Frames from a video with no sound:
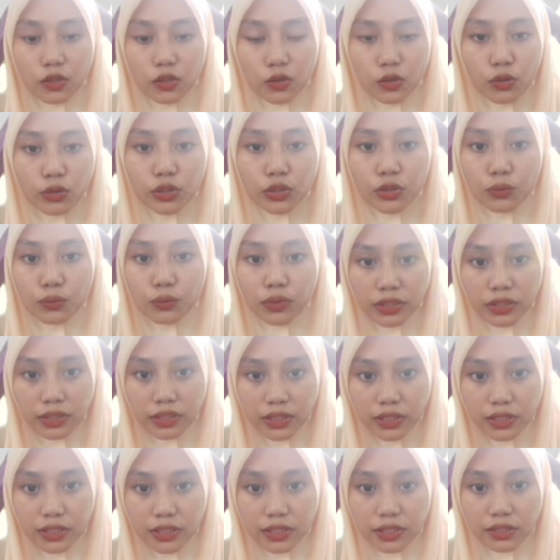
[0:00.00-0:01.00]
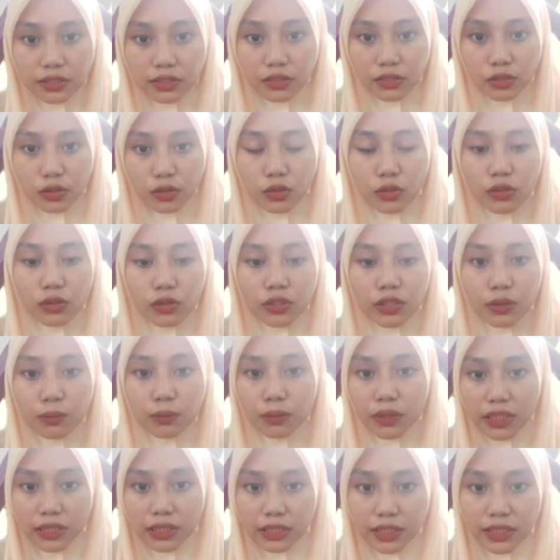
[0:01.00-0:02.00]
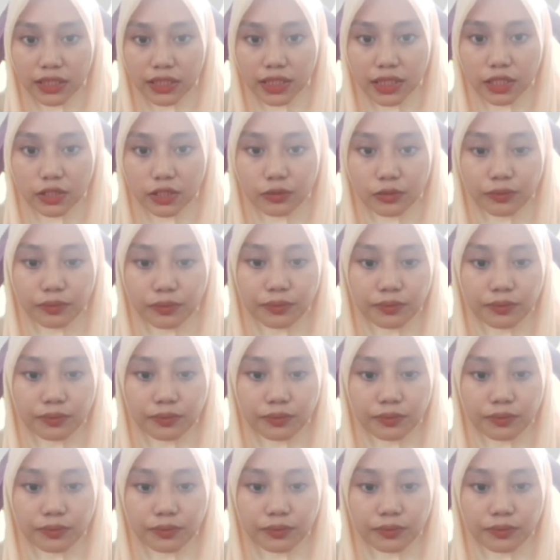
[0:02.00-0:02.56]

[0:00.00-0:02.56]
or the workers on the plantation.